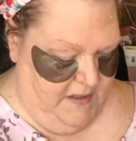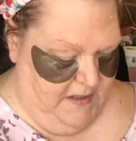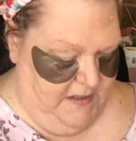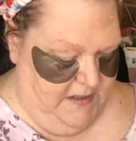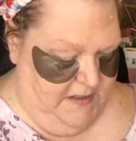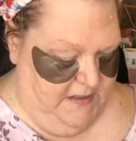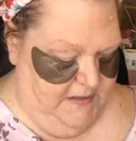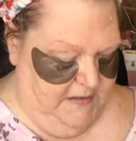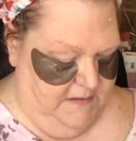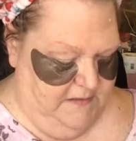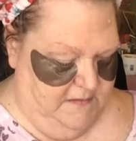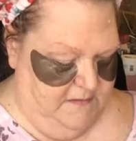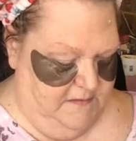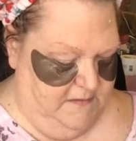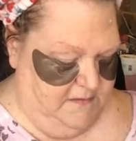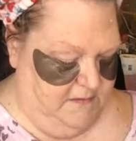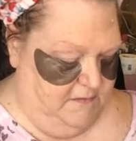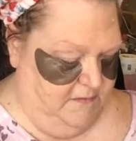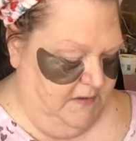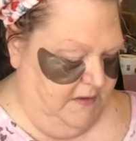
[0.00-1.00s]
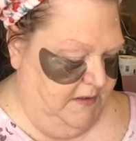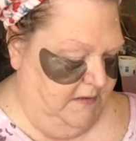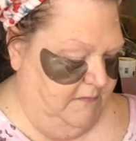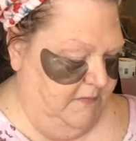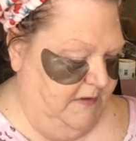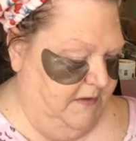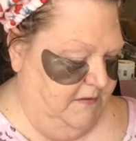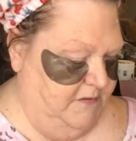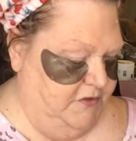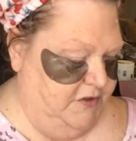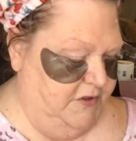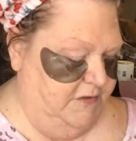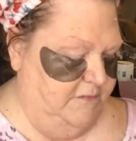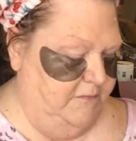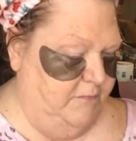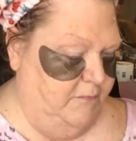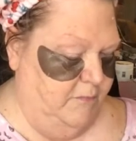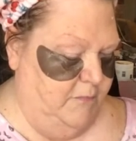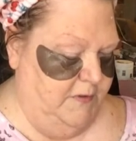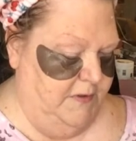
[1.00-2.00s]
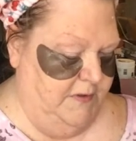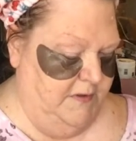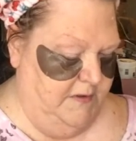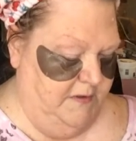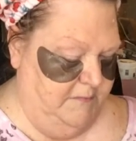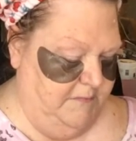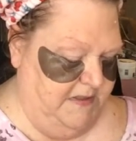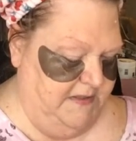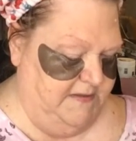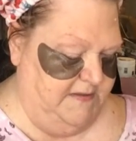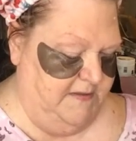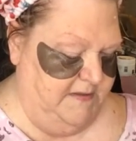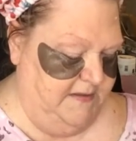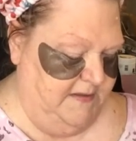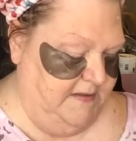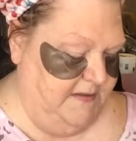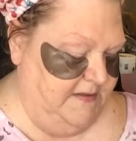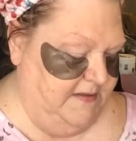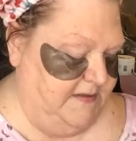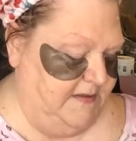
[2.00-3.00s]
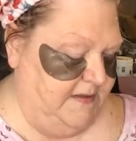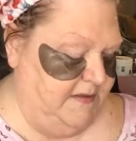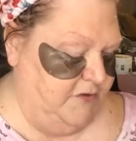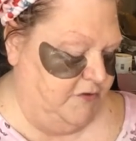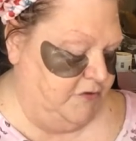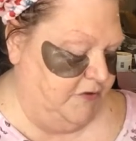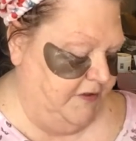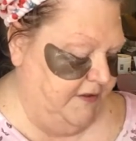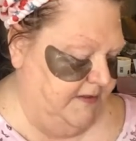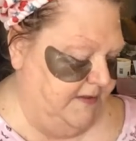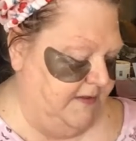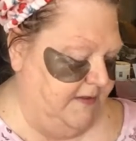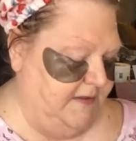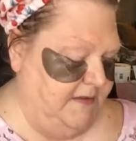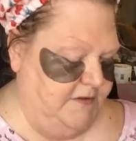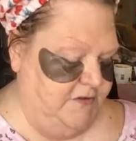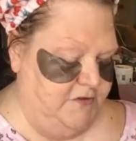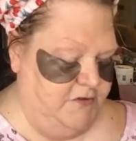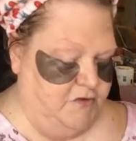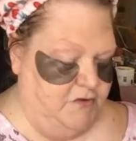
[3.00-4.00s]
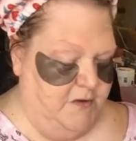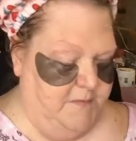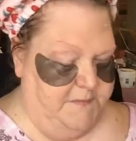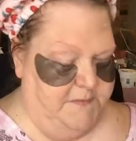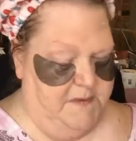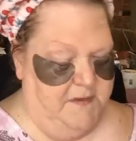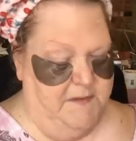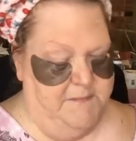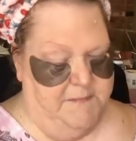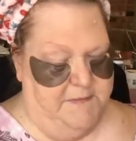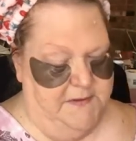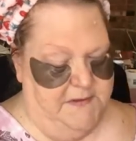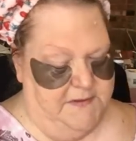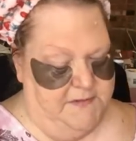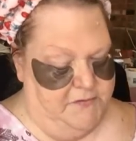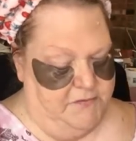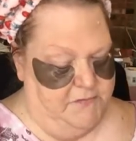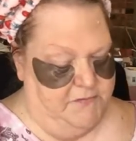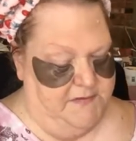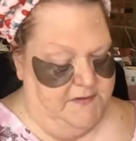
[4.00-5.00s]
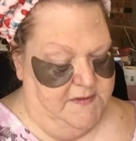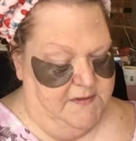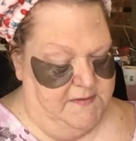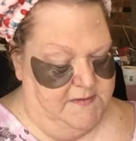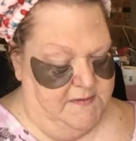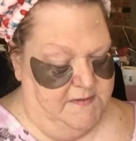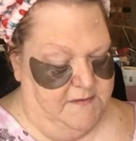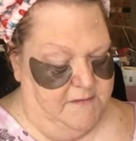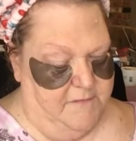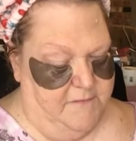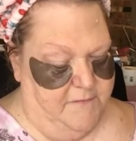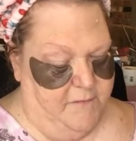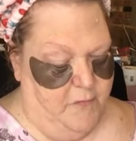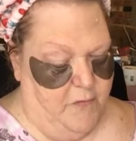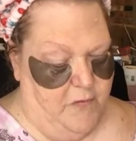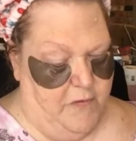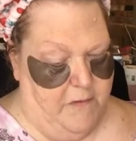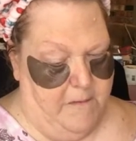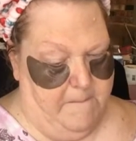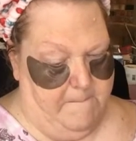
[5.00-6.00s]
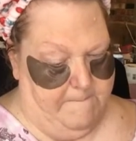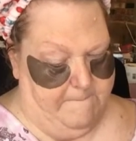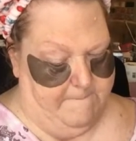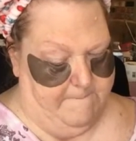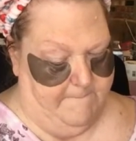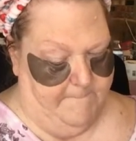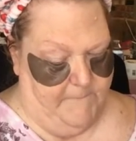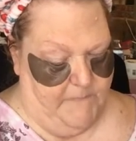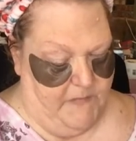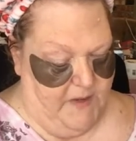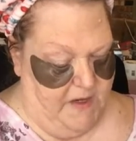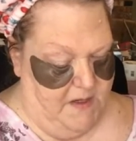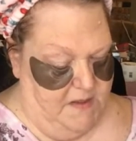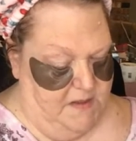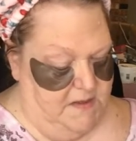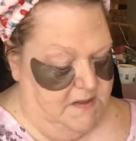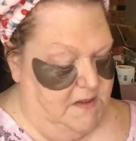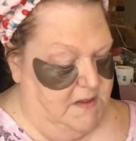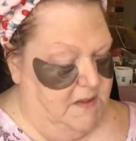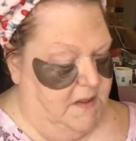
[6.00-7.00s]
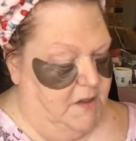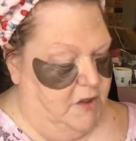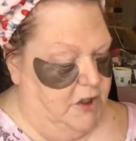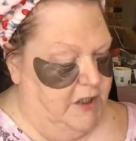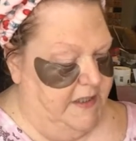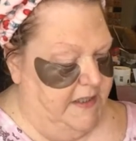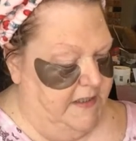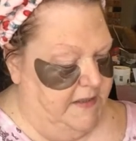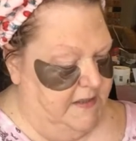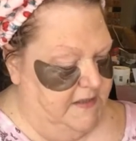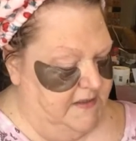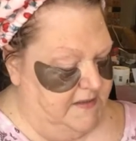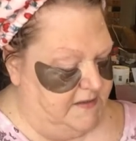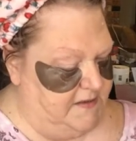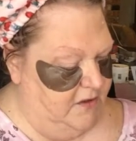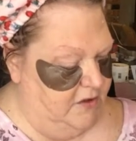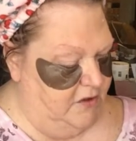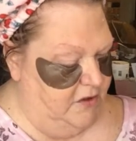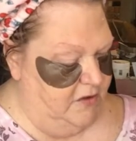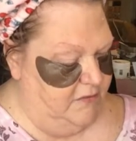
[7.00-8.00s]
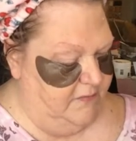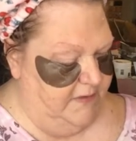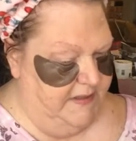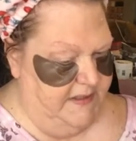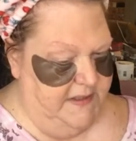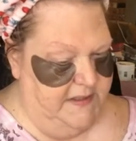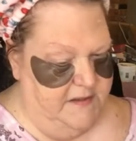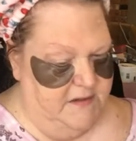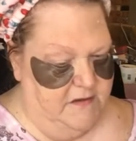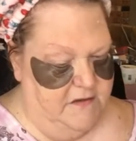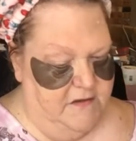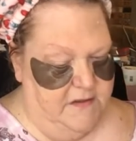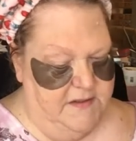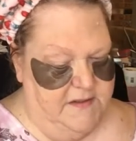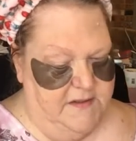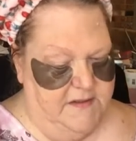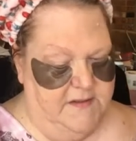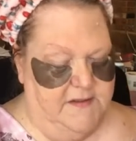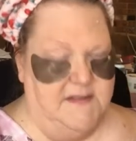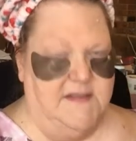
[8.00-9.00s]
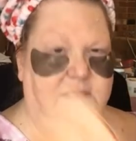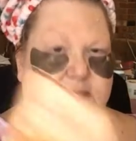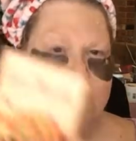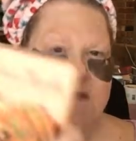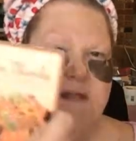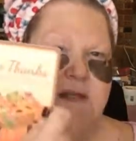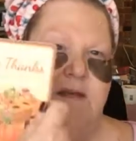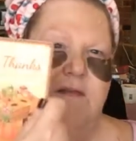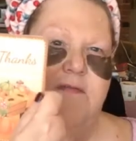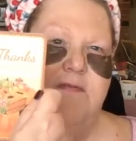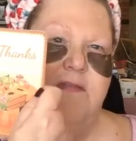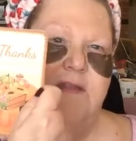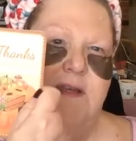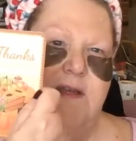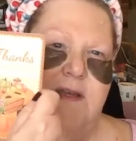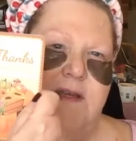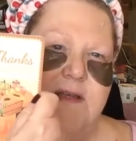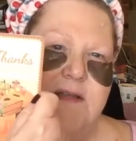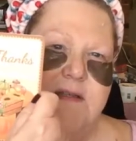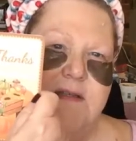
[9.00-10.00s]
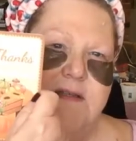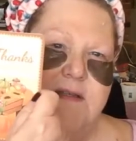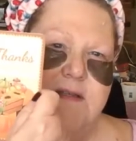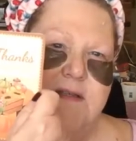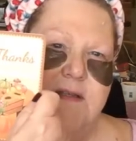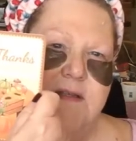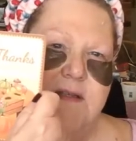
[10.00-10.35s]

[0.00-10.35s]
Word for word: And so anyway, she won on my Sunday night skin treats and I just dropped a couple of extra things in there for her. All right, and this card right here uh, says give thanks. It's